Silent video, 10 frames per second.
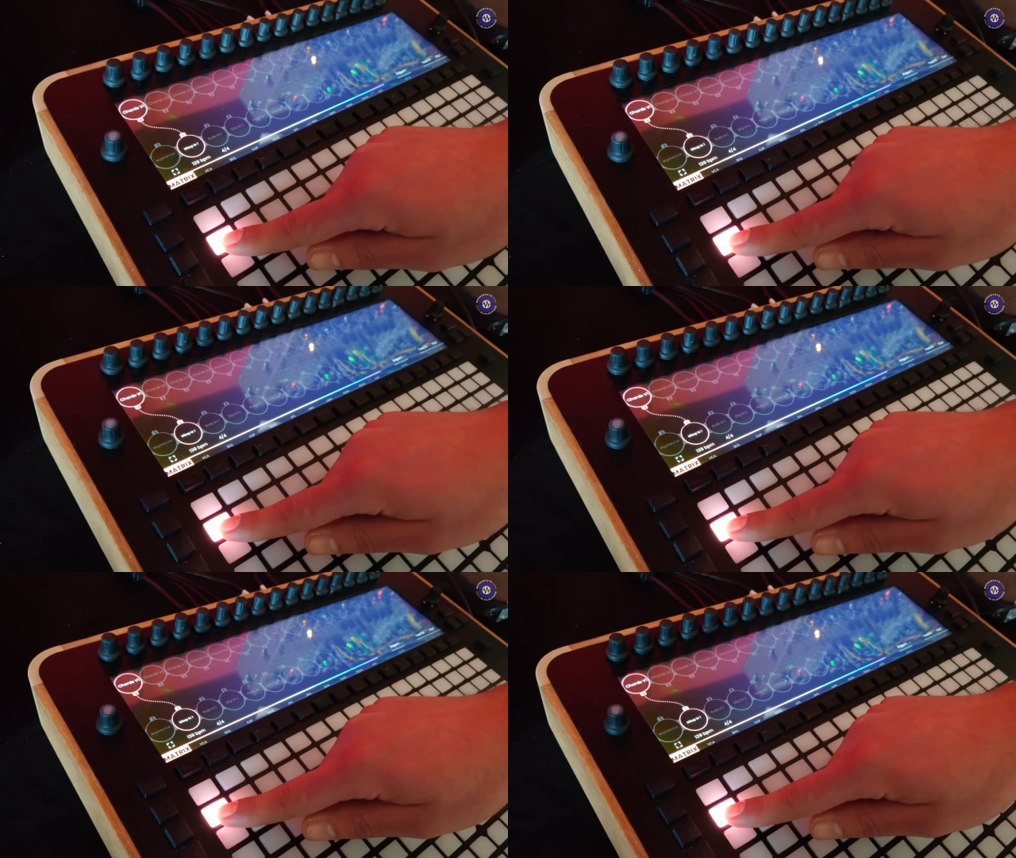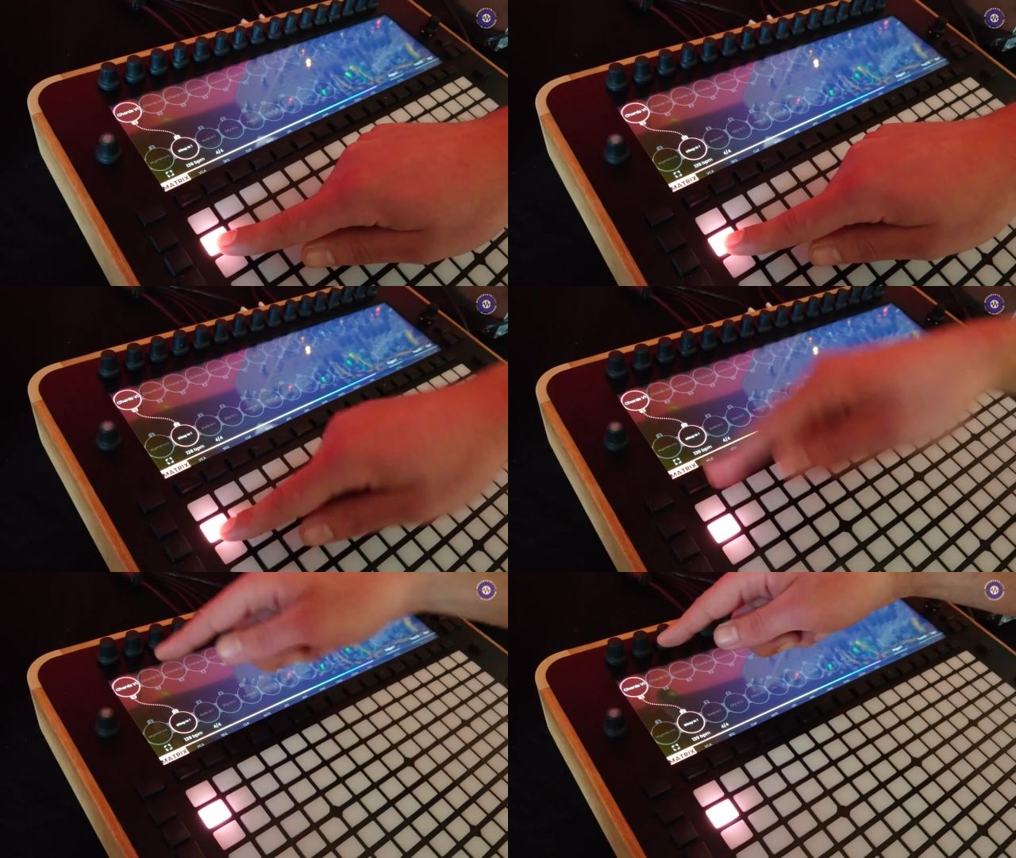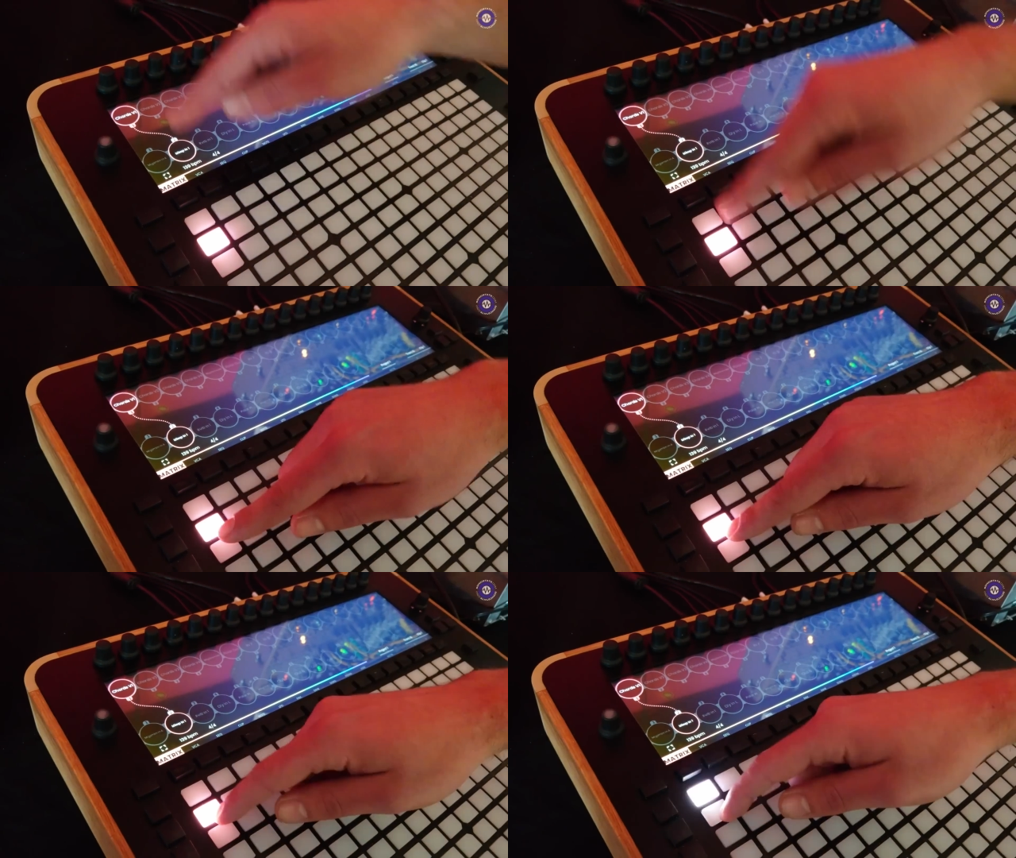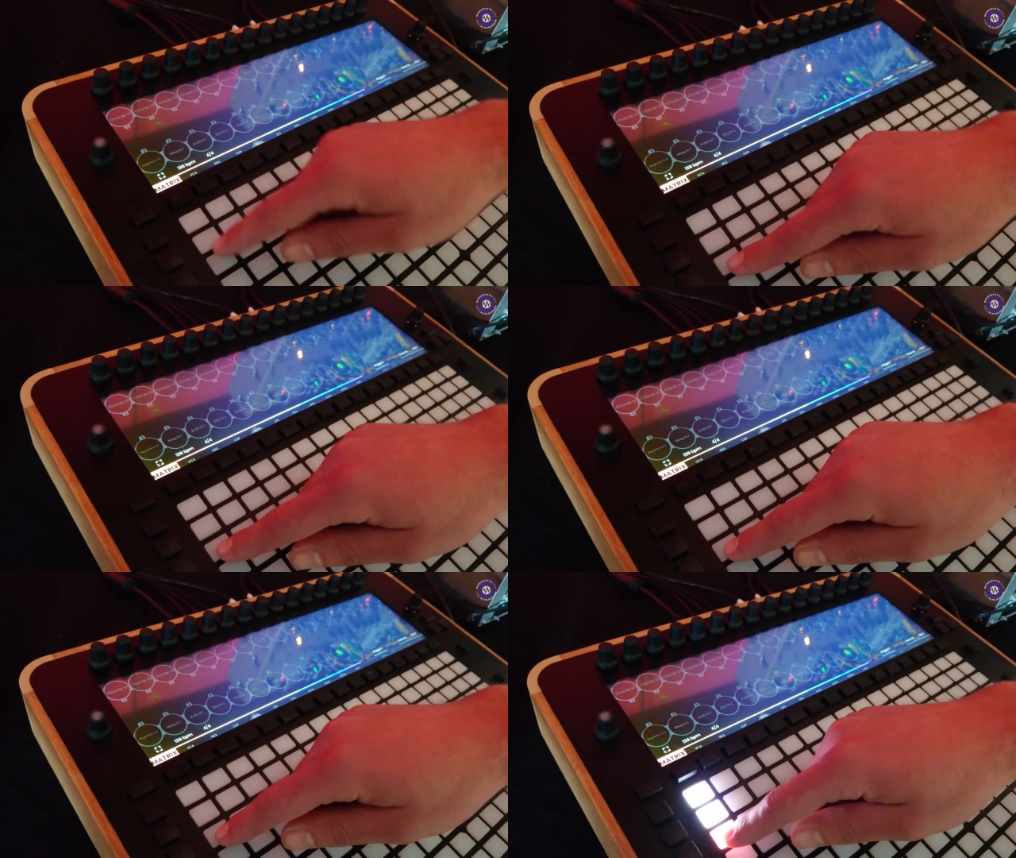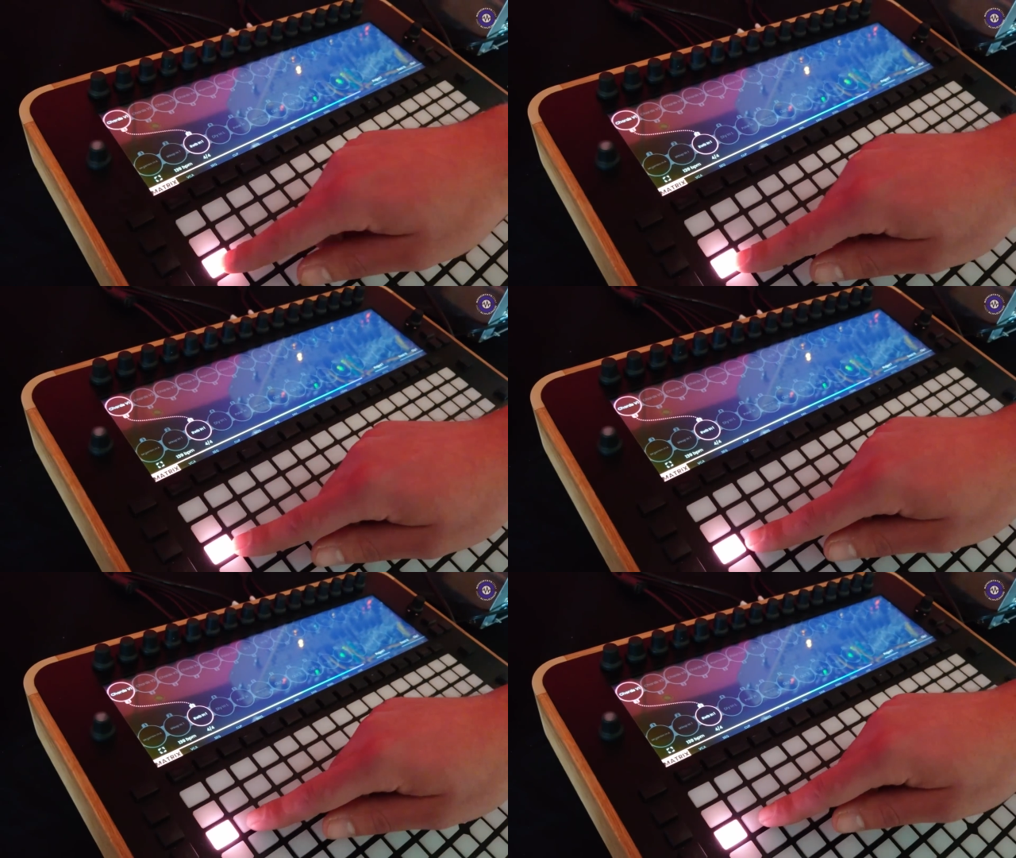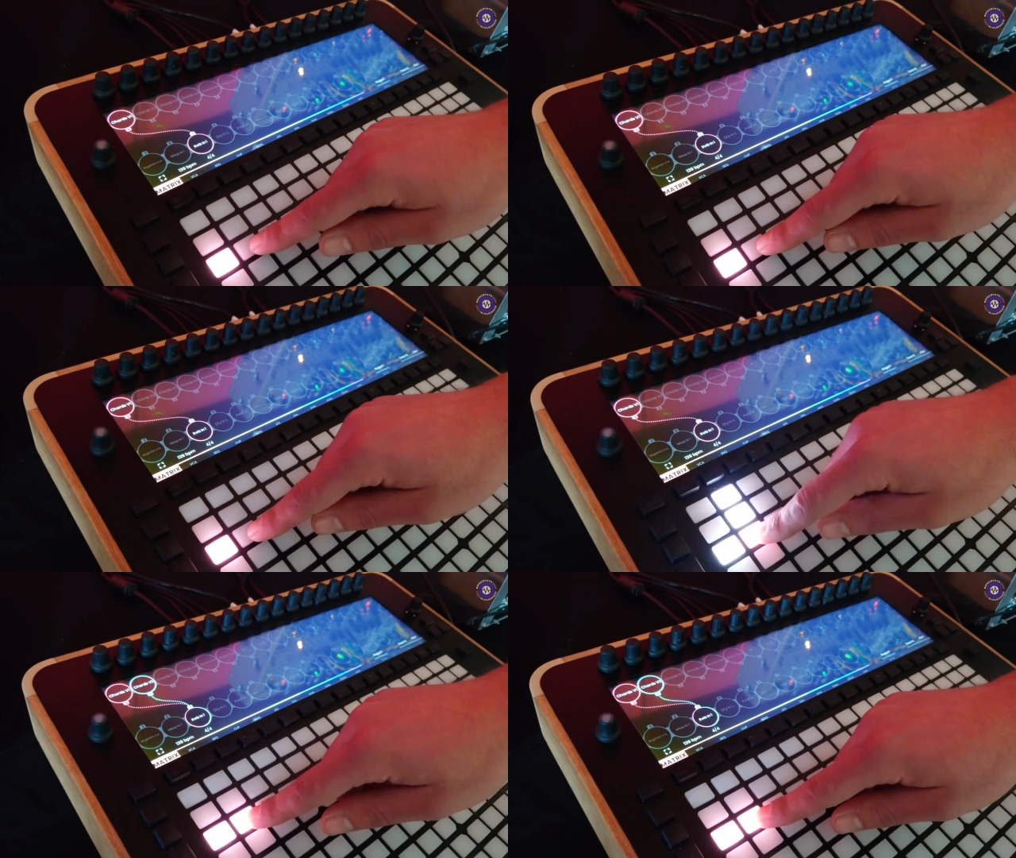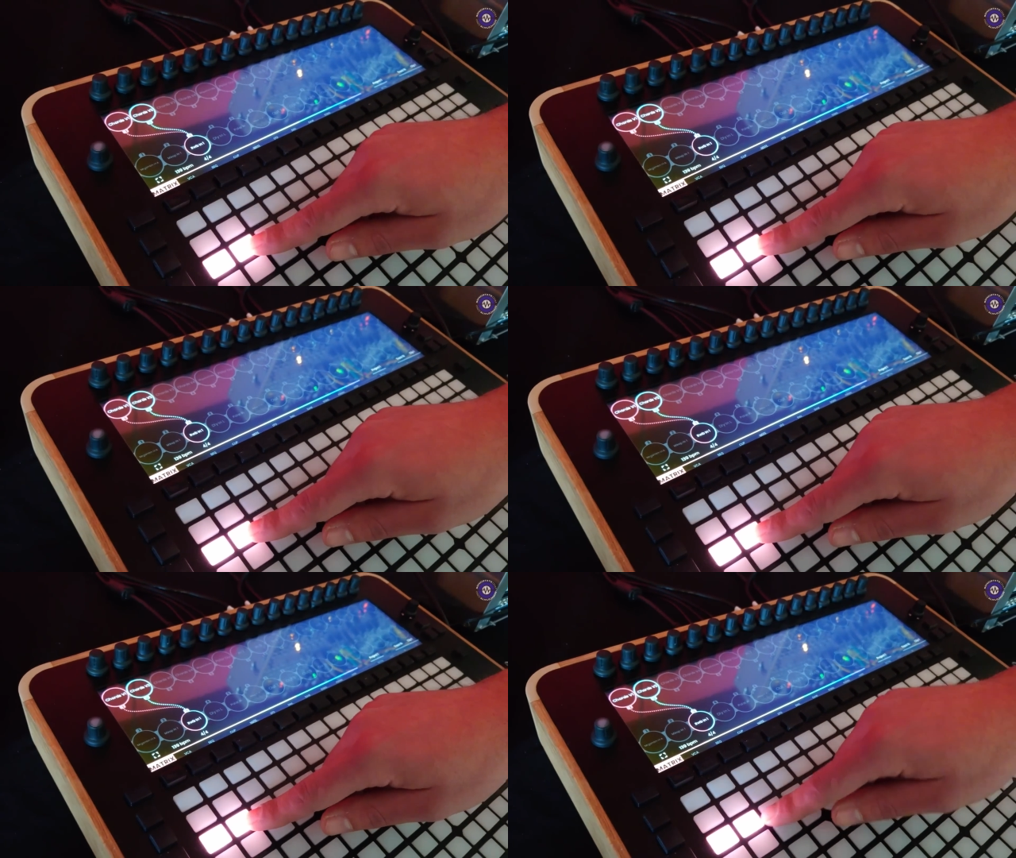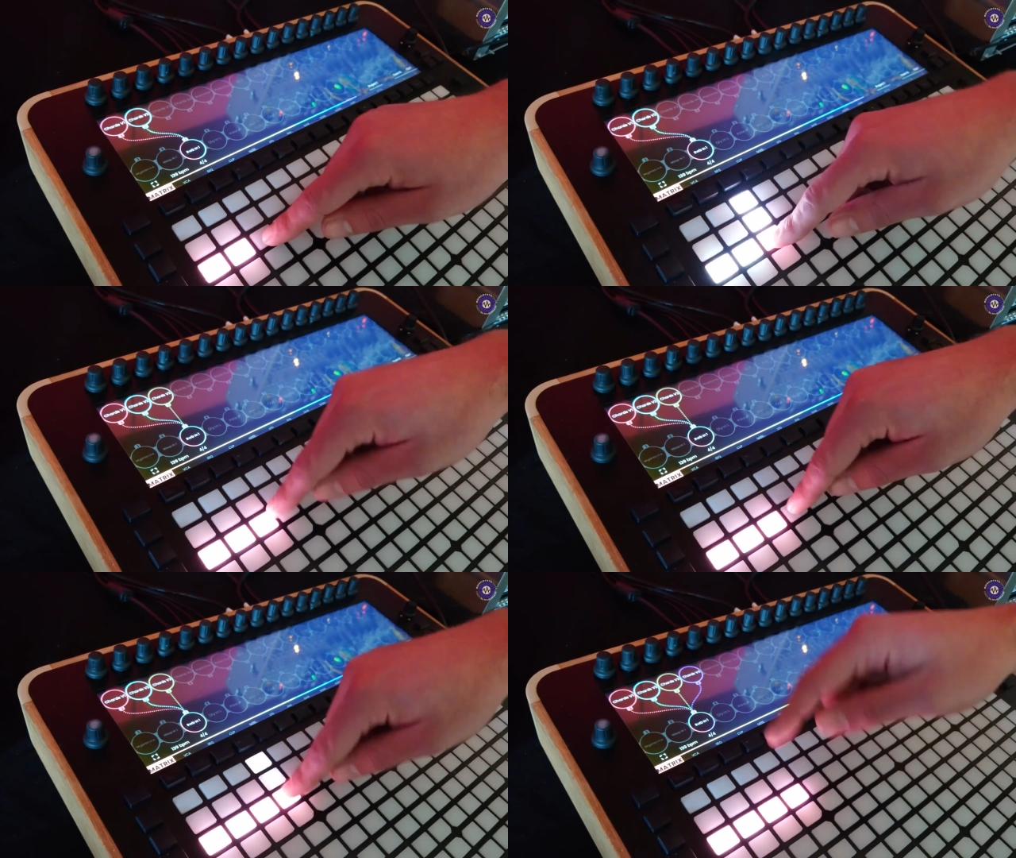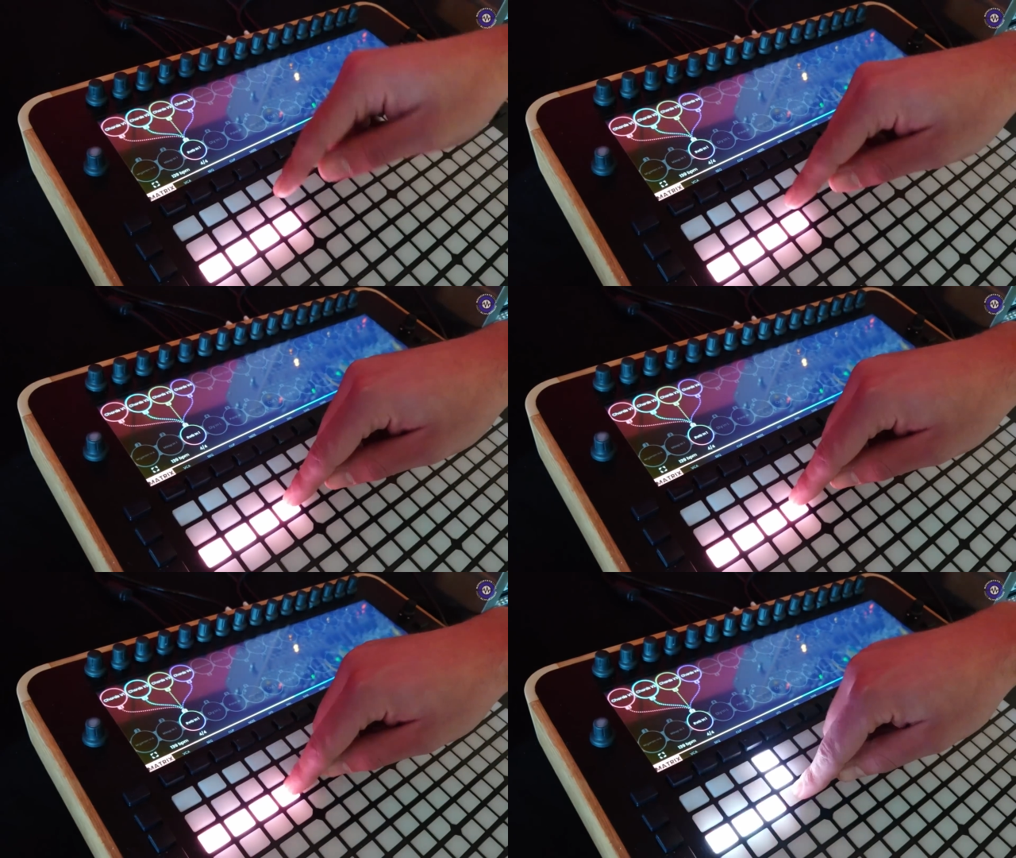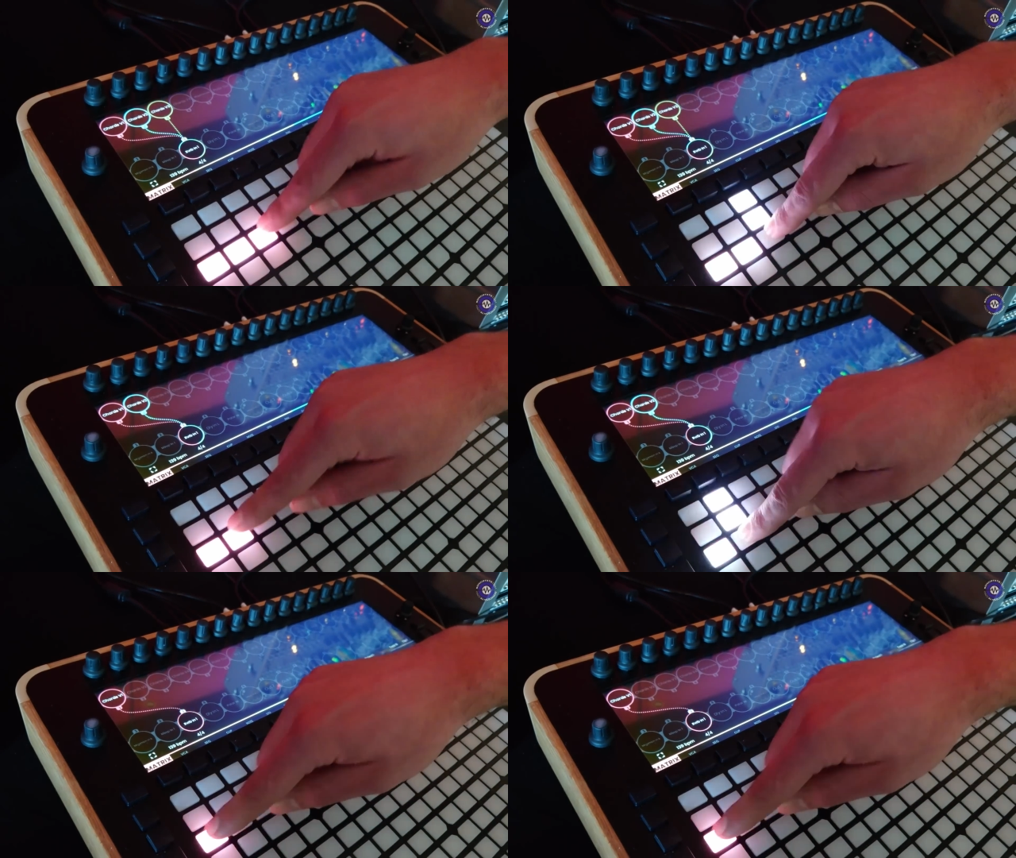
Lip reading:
Nobody's mouth can be seen.